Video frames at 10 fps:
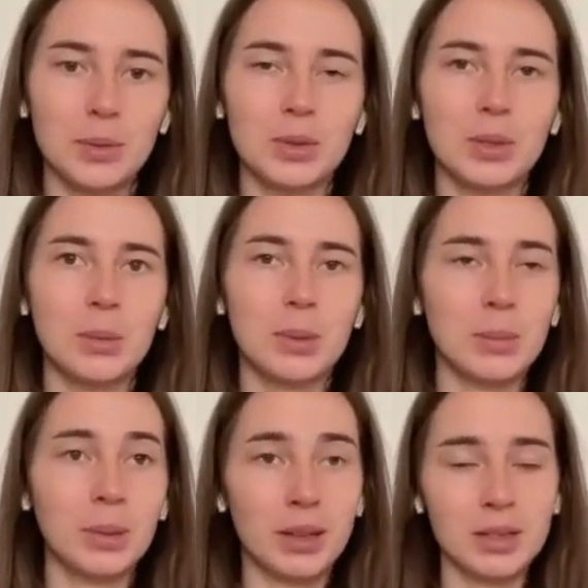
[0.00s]
to see
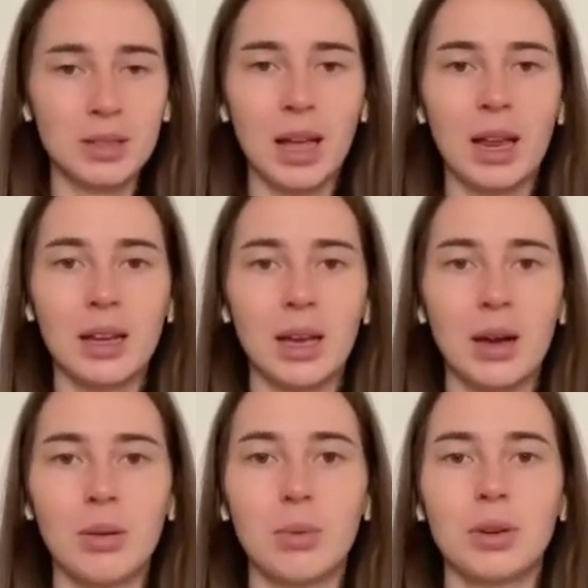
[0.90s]
people understanding
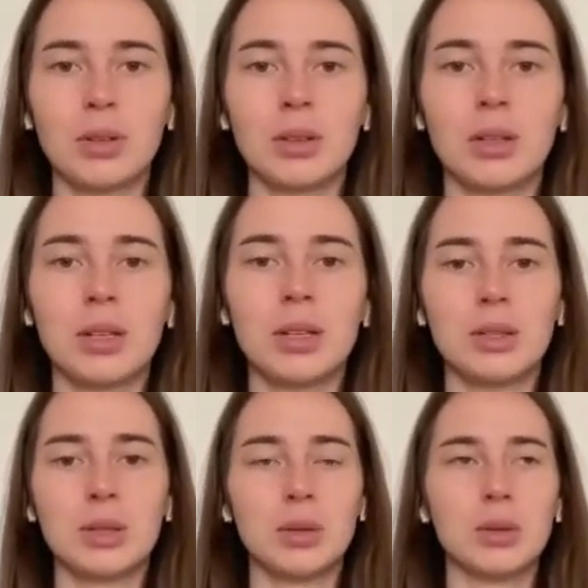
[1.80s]
how important it is,